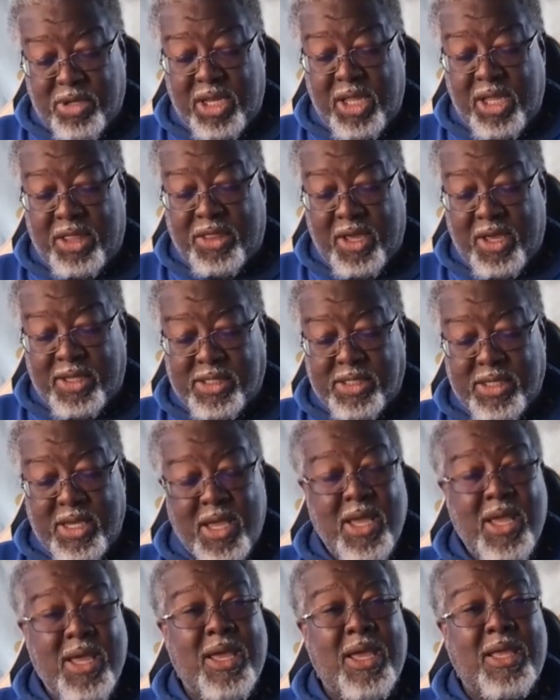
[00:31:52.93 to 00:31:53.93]
beneath us
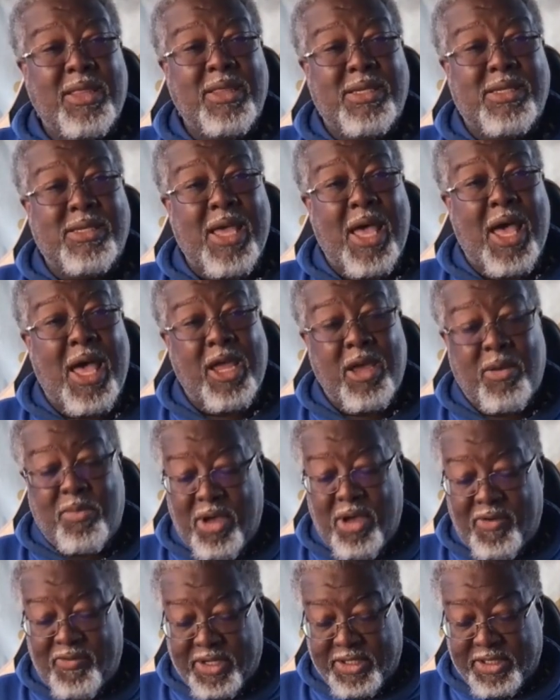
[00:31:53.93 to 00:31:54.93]
and the sky
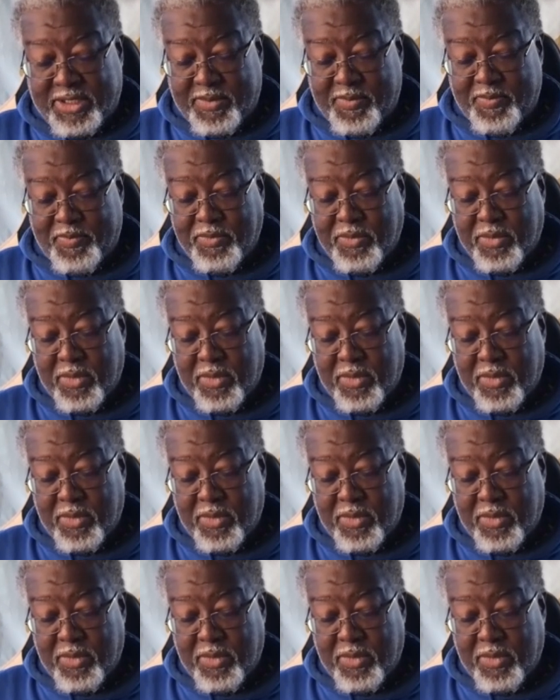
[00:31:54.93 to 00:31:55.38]
above us.